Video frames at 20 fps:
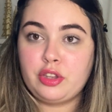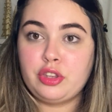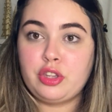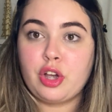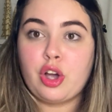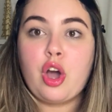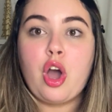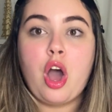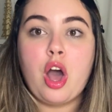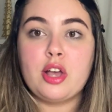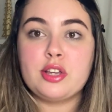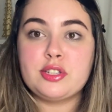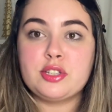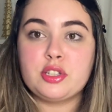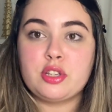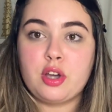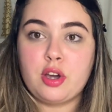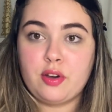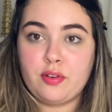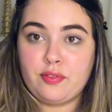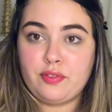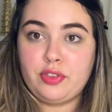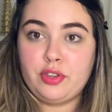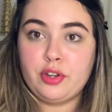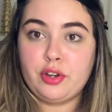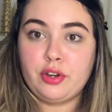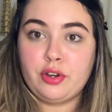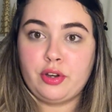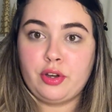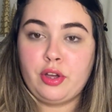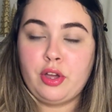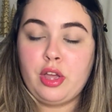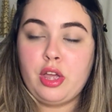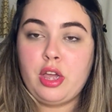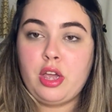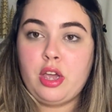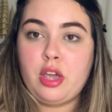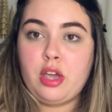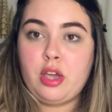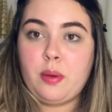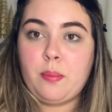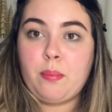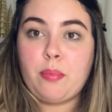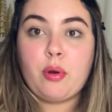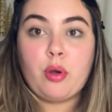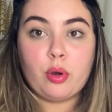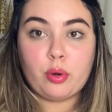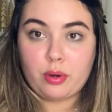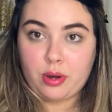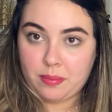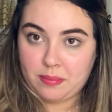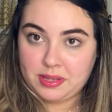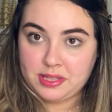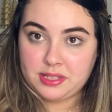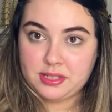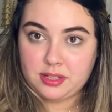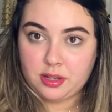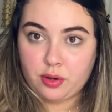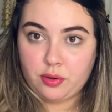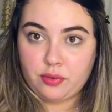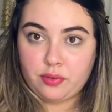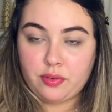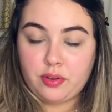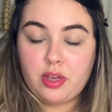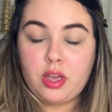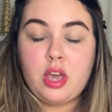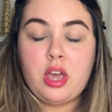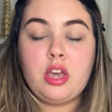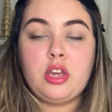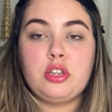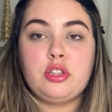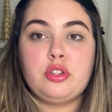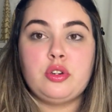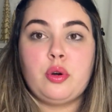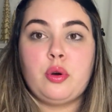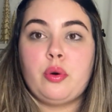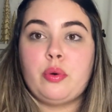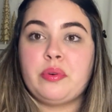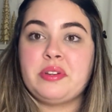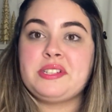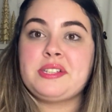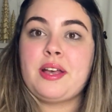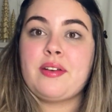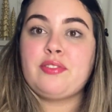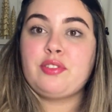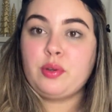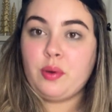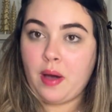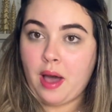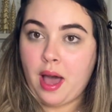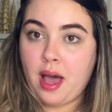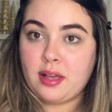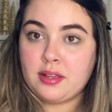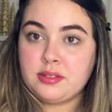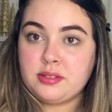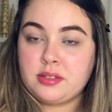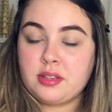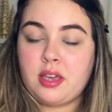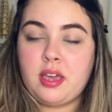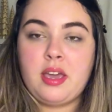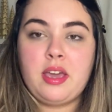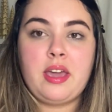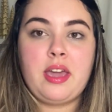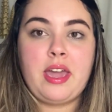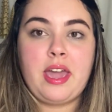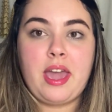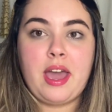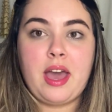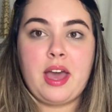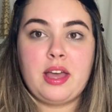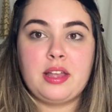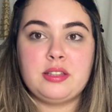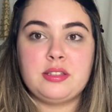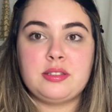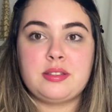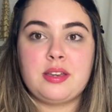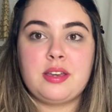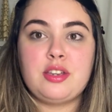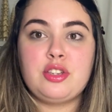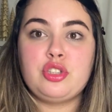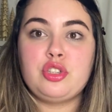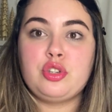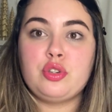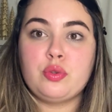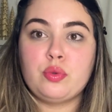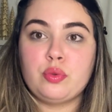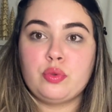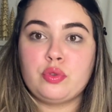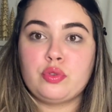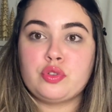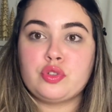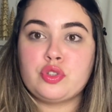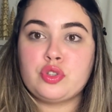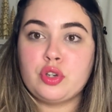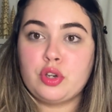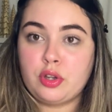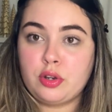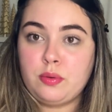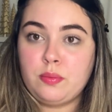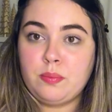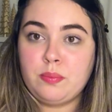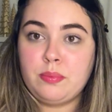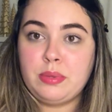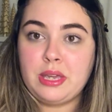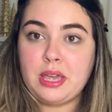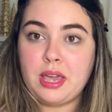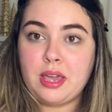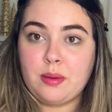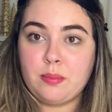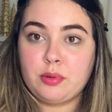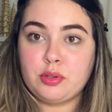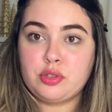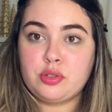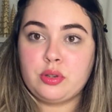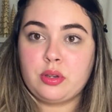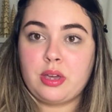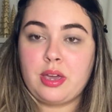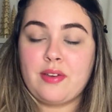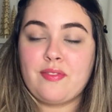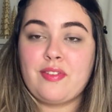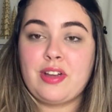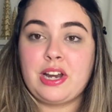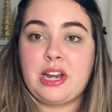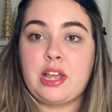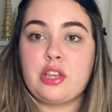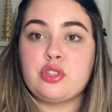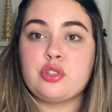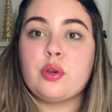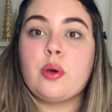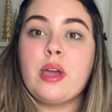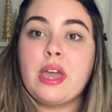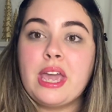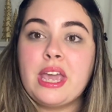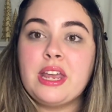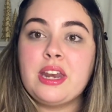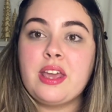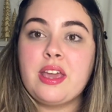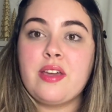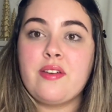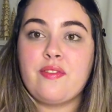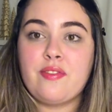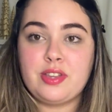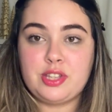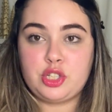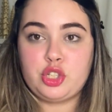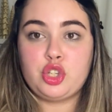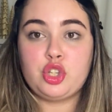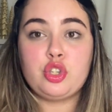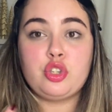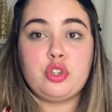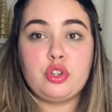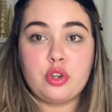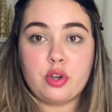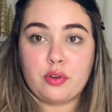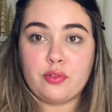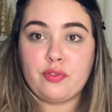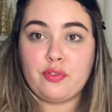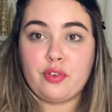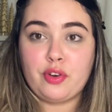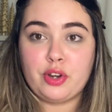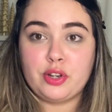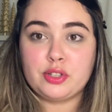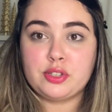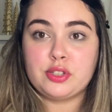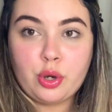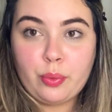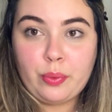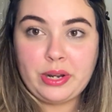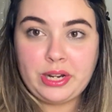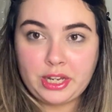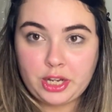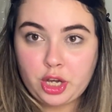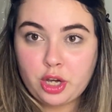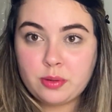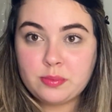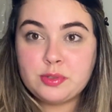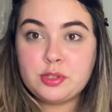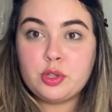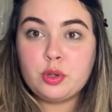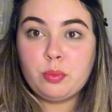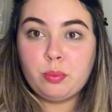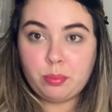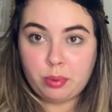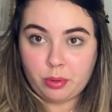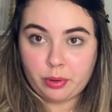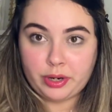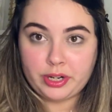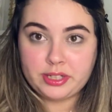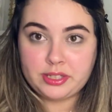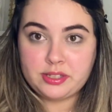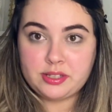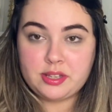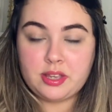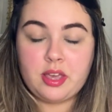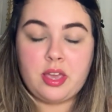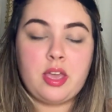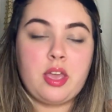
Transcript: the cost of the program itself. You always have to ask, and you should be able to get financial aid if it's your first. So when it comes to boards,